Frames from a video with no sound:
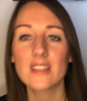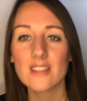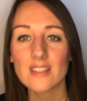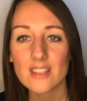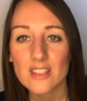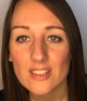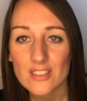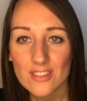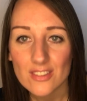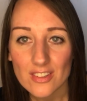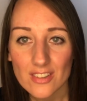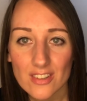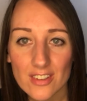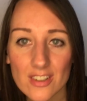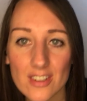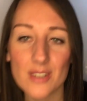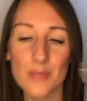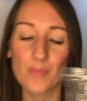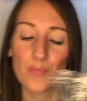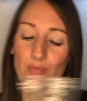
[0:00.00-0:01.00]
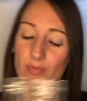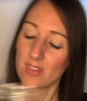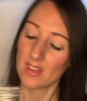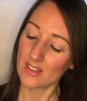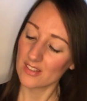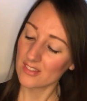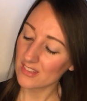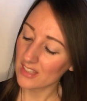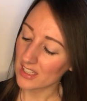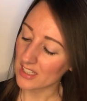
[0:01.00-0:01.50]
These are
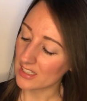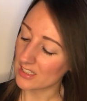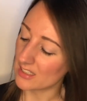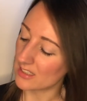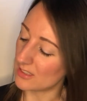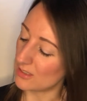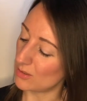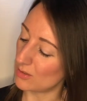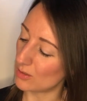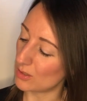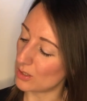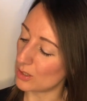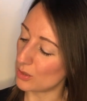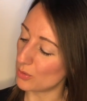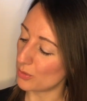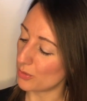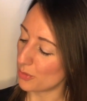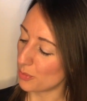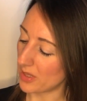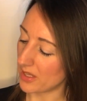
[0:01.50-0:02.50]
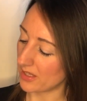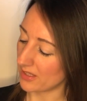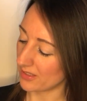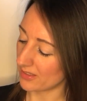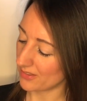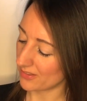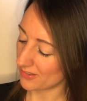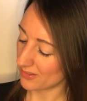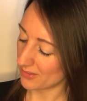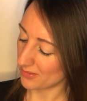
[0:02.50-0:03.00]
tiny little clothes
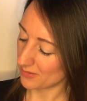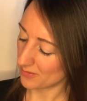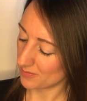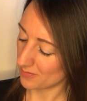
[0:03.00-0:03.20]
pegs.